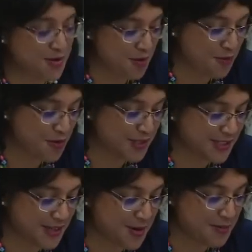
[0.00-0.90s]
Awards
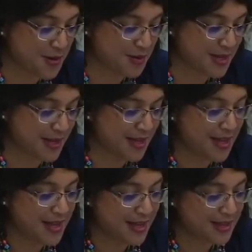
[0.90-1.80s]
Ceremony,
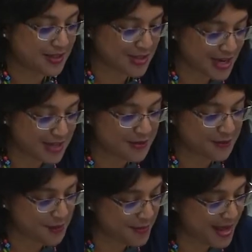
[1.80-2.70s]
Change of
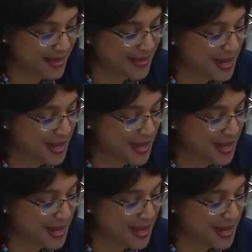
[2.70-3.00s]
Command,